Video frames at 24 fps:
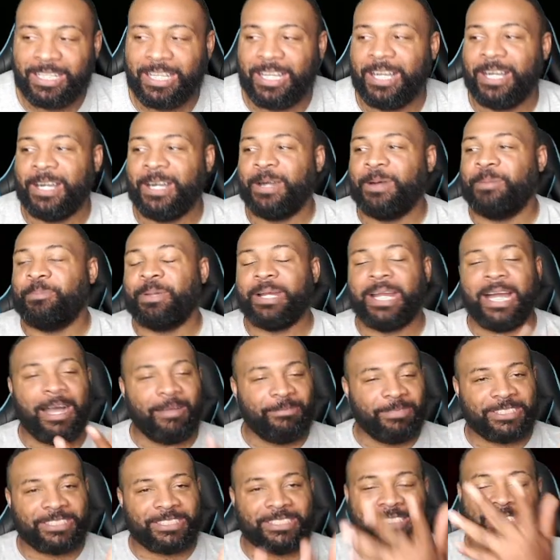But
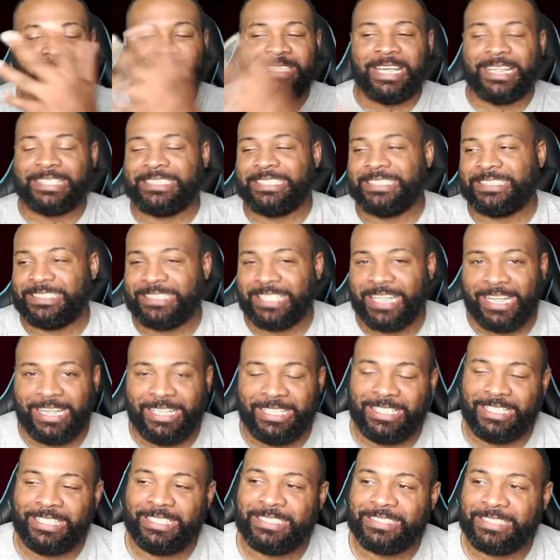obviously that's his
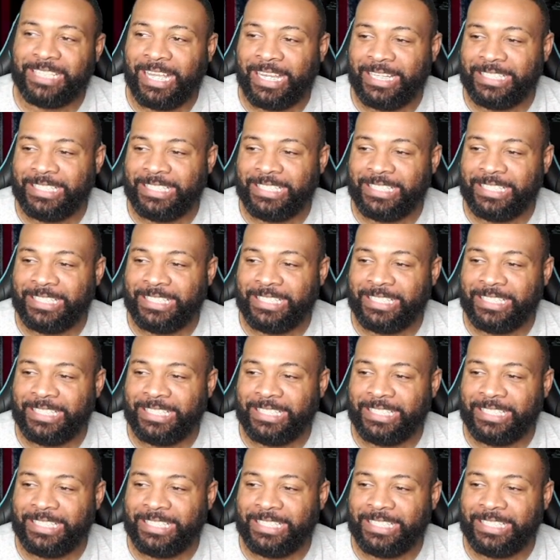90